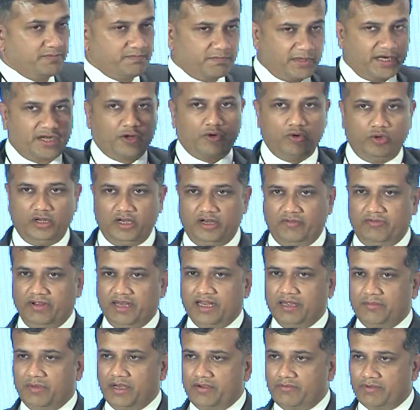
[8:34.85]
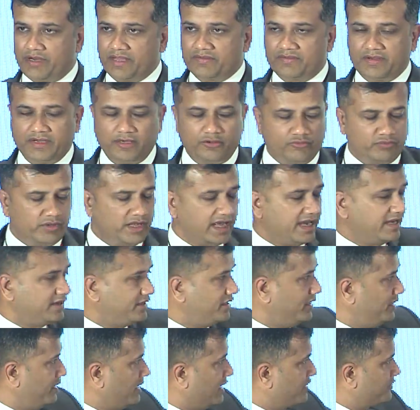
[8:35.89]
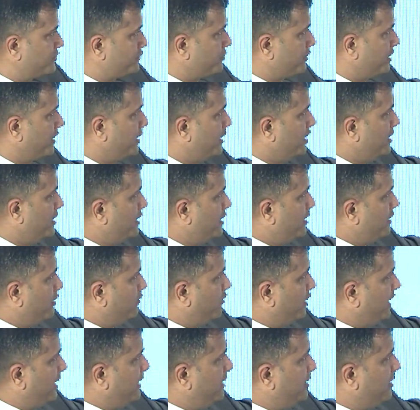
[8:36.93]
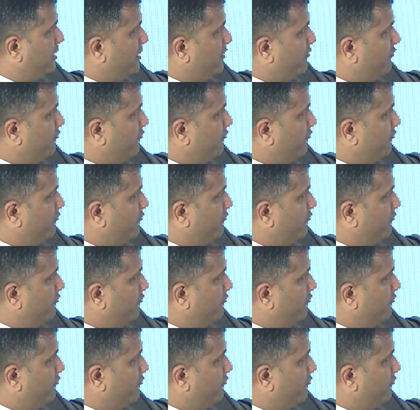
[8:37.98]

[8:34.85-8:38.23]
particularly when I'm addressing to the IT industry, right?